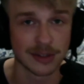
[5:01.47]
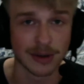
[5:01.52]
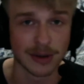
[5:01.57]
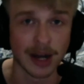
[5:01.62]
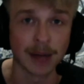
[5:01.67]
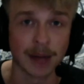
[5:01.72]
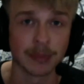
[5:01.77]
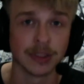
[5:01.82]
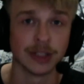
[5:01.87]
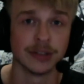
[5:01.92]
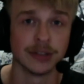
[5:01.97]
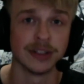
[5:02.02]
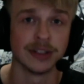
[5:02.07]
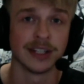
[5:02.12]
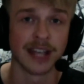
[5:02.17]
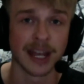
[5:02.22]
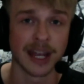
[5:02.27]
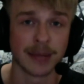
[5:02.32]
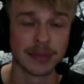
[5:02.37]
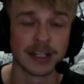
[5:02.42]
upload the
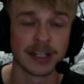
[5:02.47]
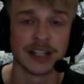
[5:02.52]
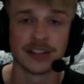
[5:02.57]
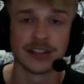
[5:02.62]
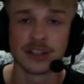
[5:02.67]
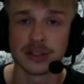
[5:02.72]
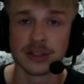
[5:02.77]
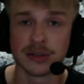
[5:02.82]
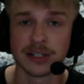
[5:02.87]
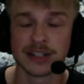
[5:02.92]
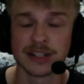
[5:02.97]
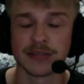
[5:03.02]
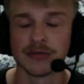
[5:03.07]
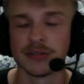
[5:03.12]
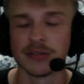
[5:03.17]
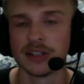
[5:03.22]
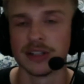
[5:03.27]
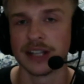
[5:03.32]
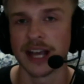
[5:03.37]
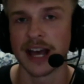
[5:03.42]
gameplay to it to
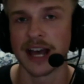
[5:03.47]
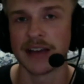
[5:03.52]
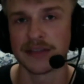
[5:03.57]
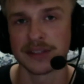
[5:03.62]
really have